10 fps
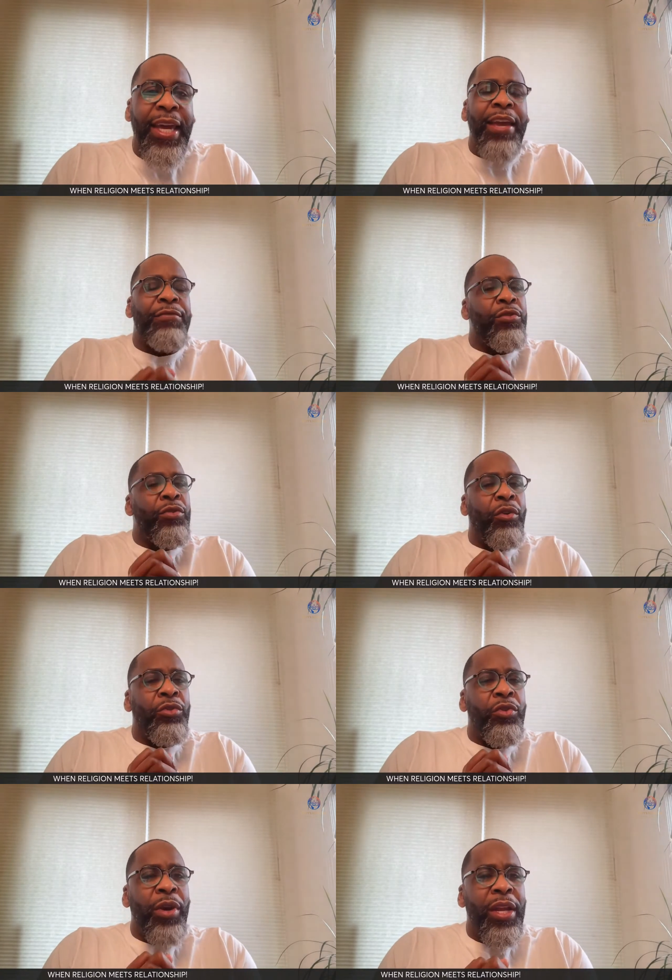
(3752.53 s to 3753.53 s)
if you don't
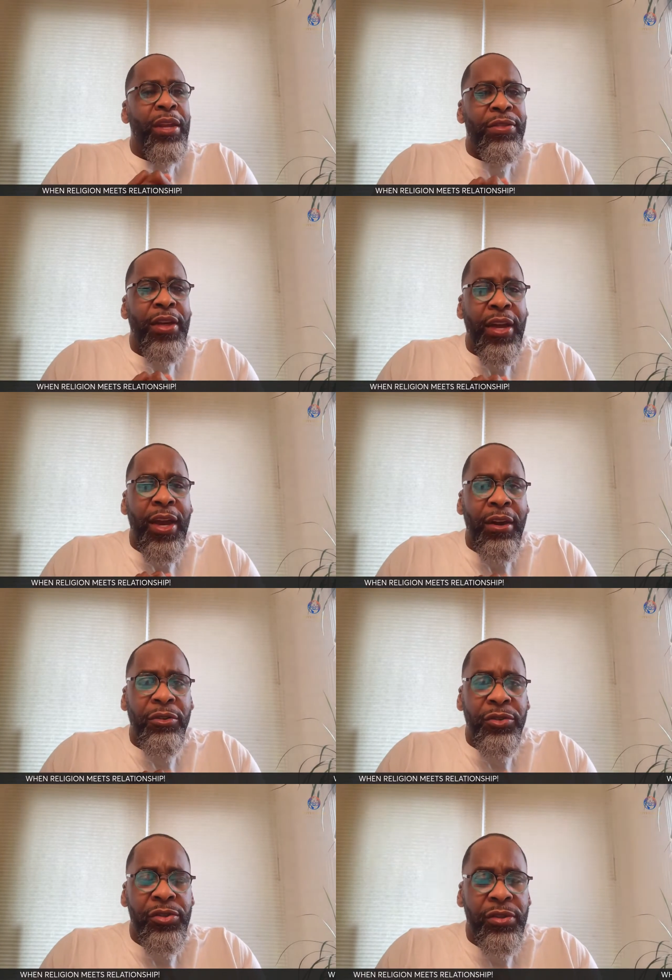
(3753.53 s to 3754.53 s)
do anything
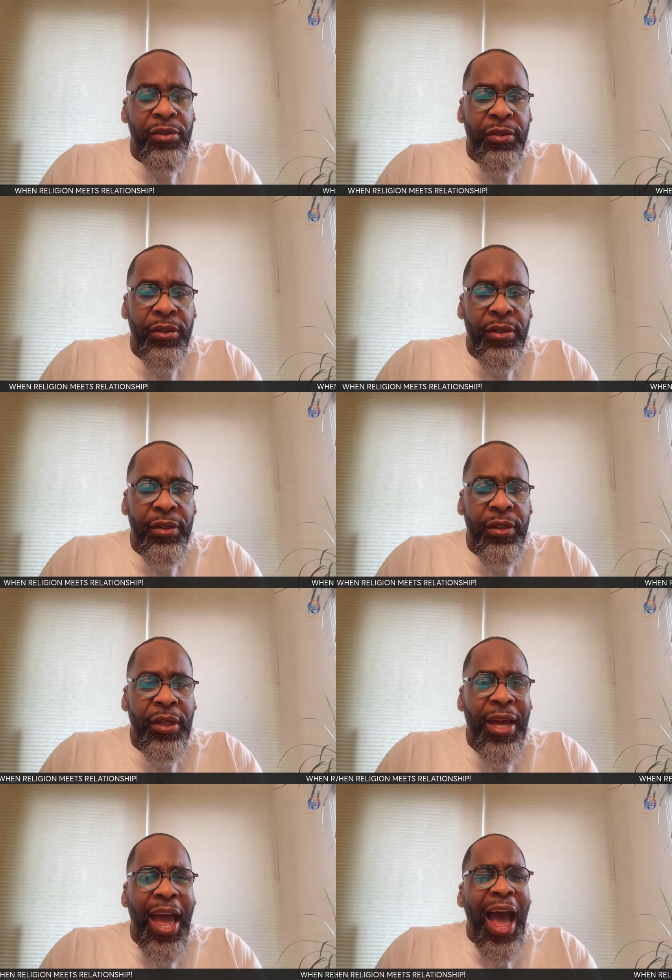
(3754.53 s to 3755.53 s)
else,
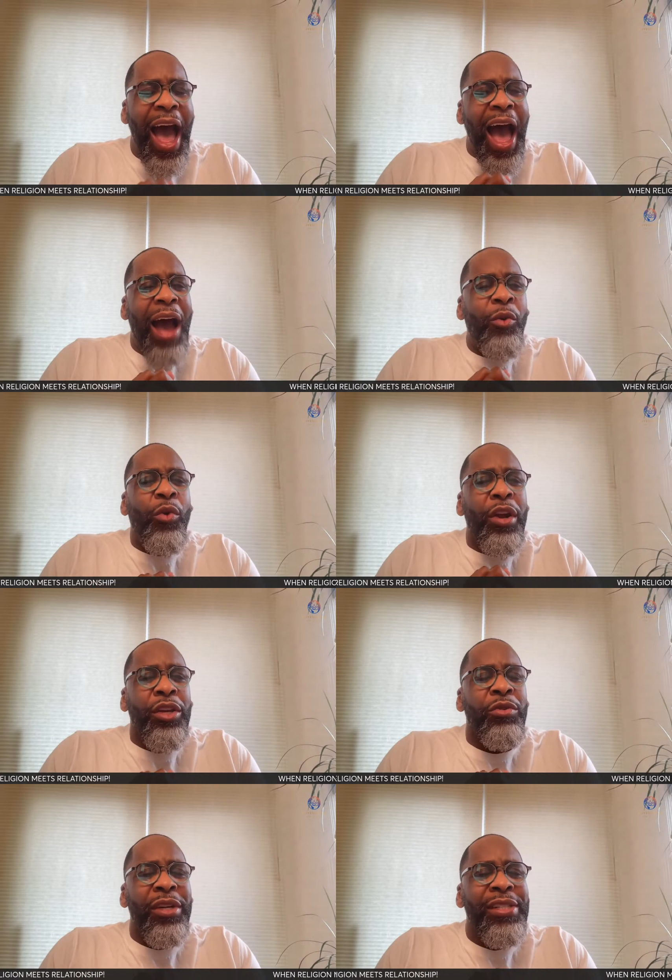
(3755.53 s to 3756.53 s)
I want
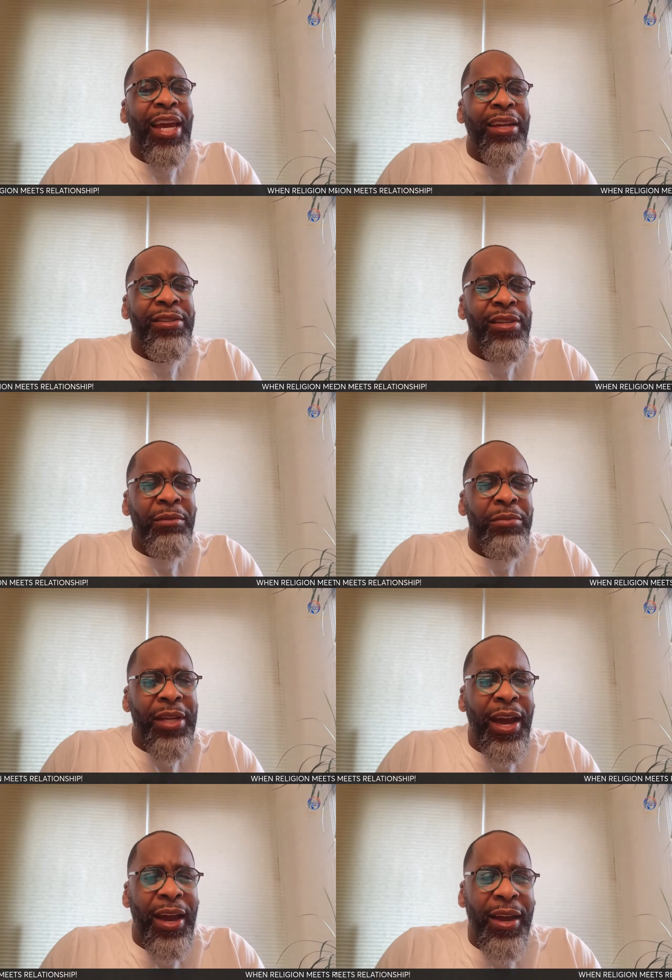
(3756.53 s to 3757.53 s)
you to take some
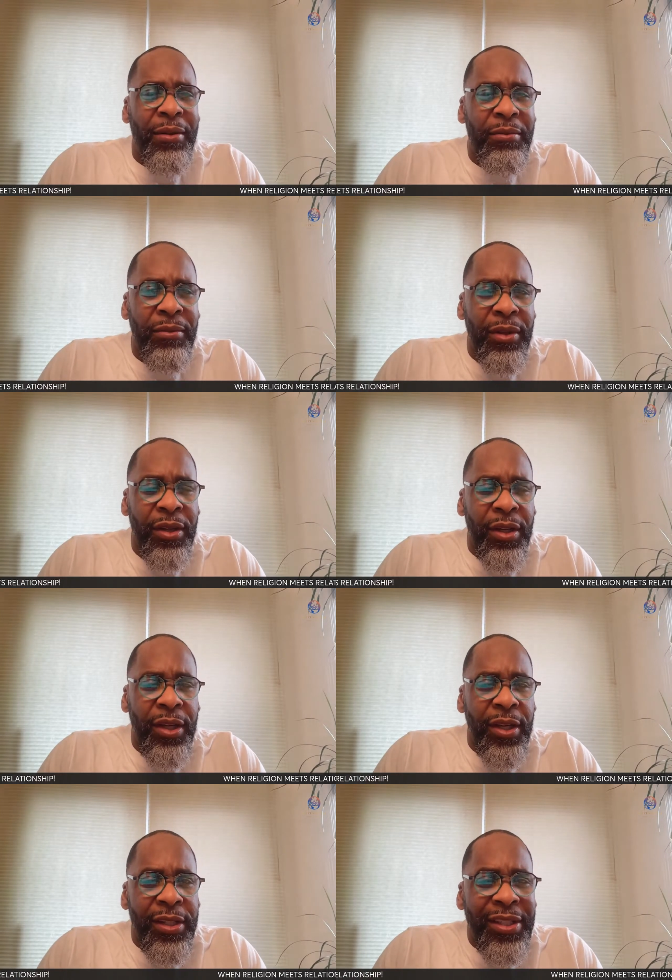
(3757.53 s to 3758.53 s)
time
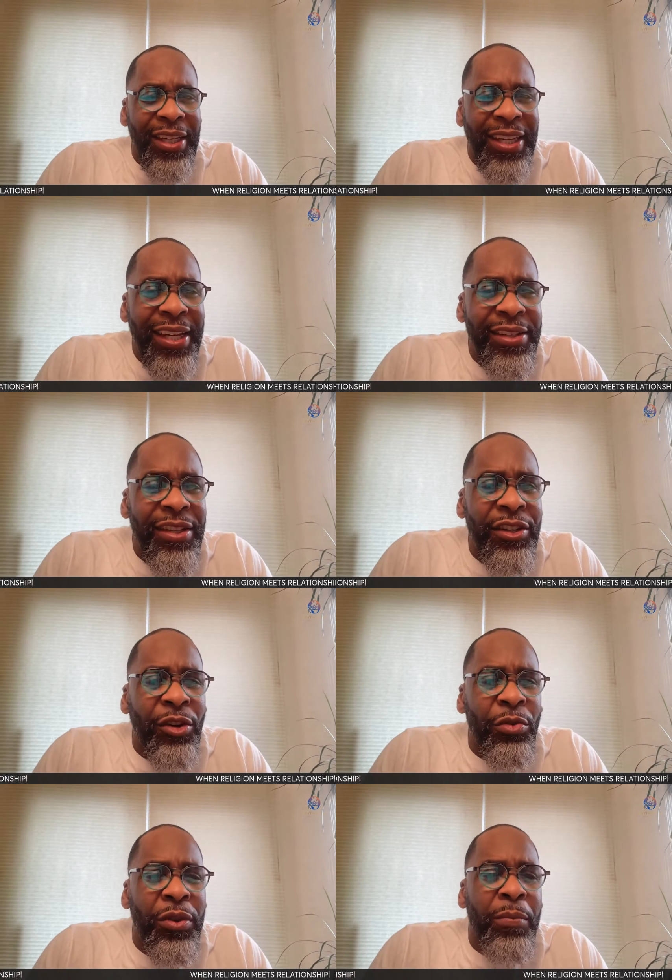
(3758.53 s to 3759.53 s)
to get to
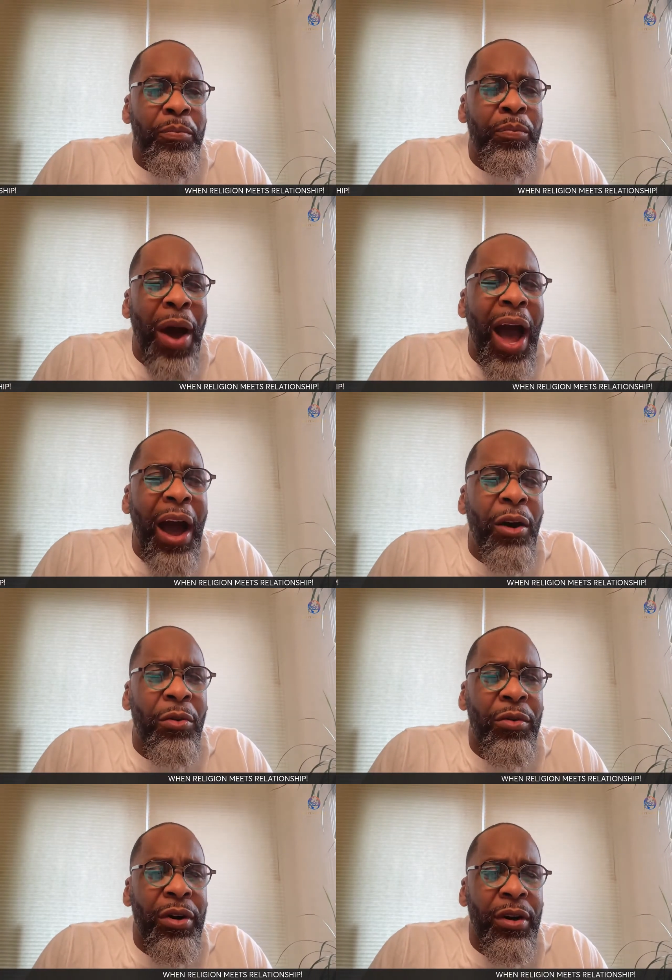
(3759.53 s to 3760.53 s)
know the
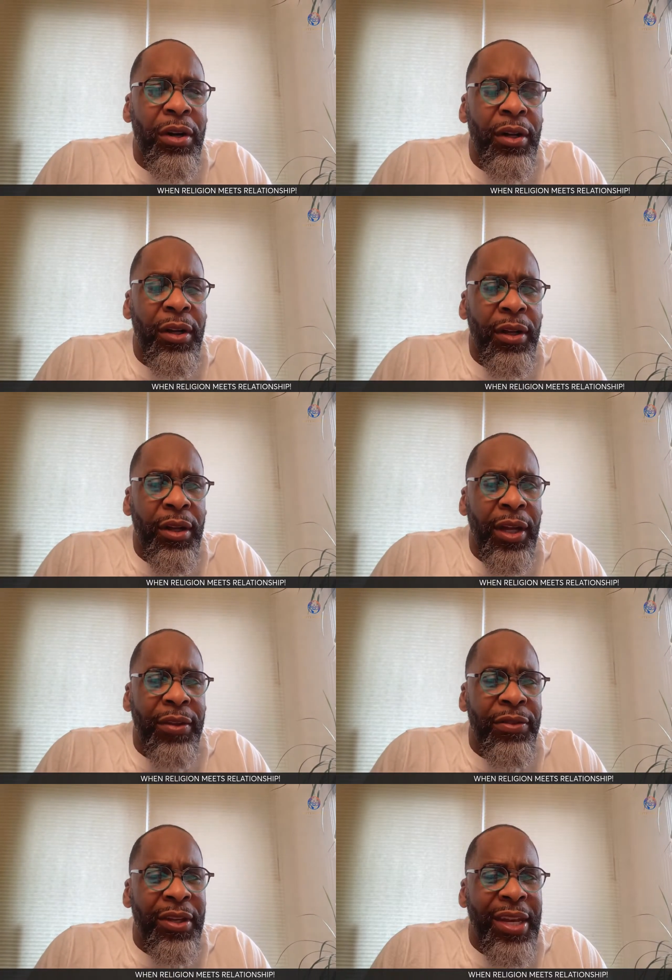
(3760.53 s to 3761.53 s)
power
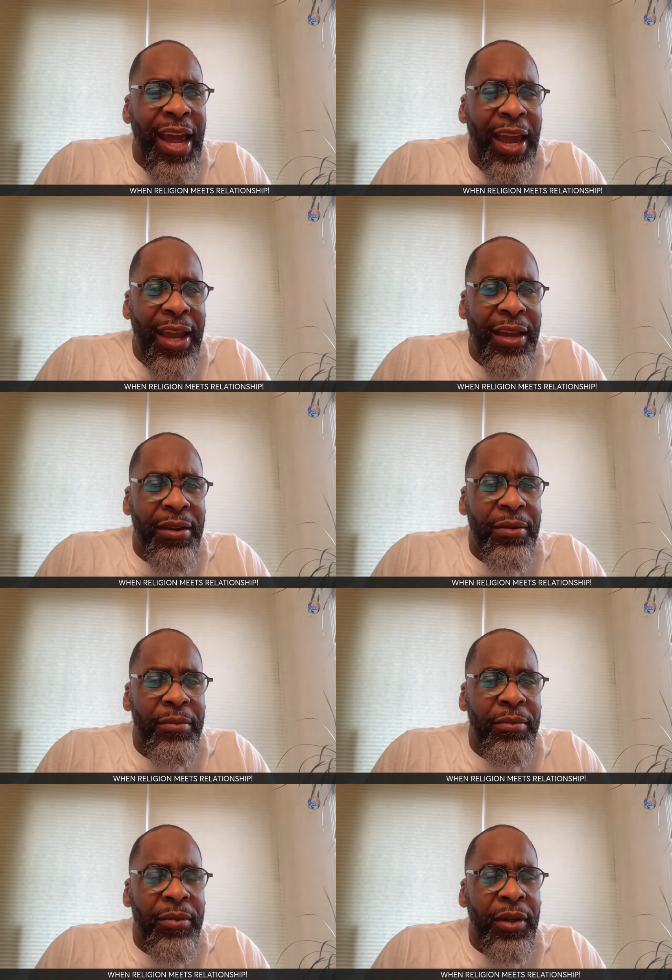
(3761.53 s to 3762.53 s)
in the name
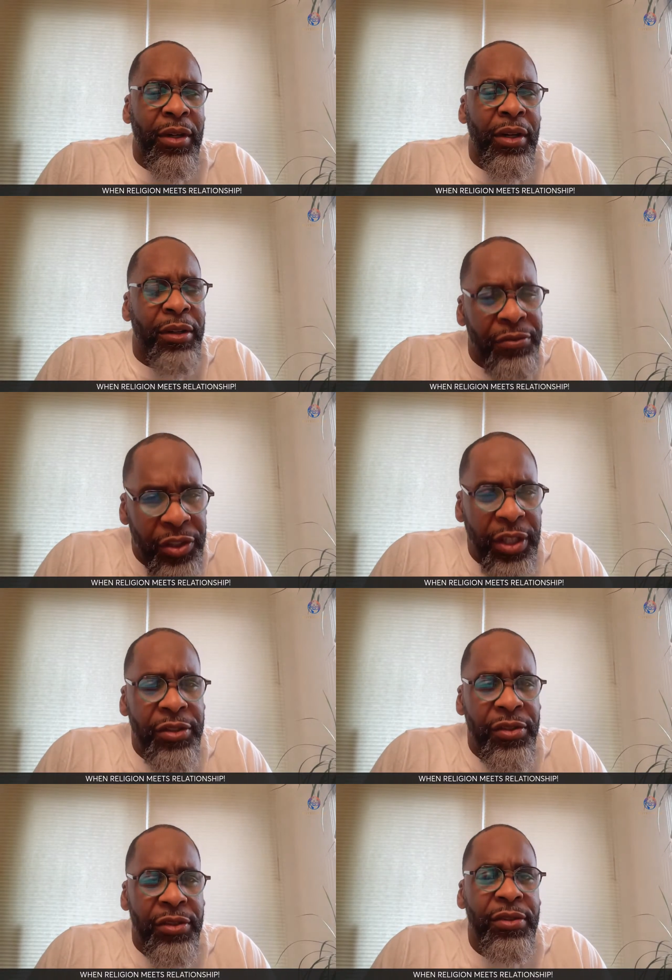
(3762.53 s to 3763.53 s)
of
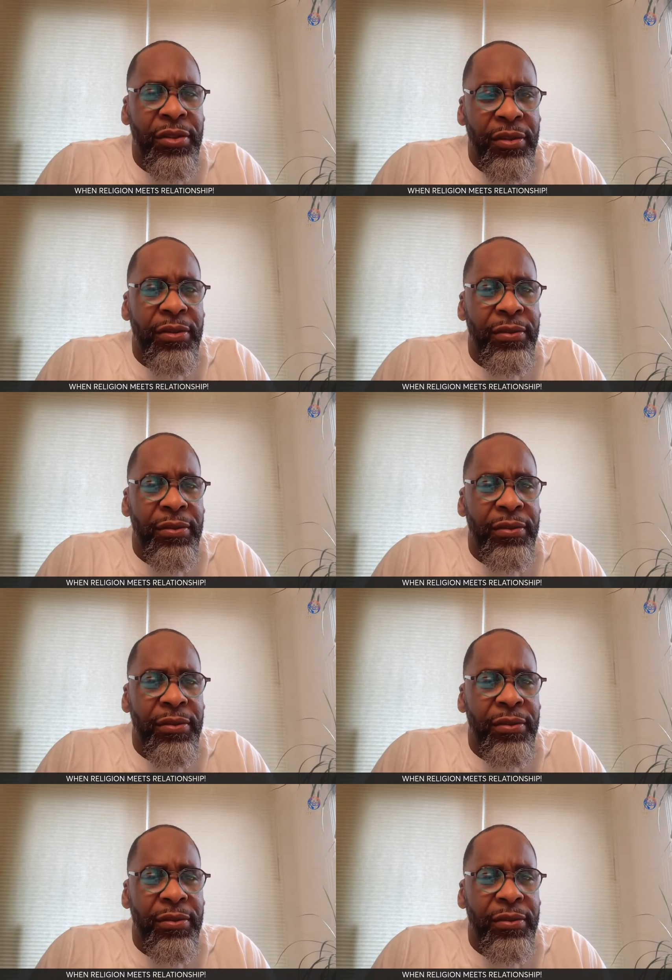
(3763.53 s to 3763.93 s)
Jesus.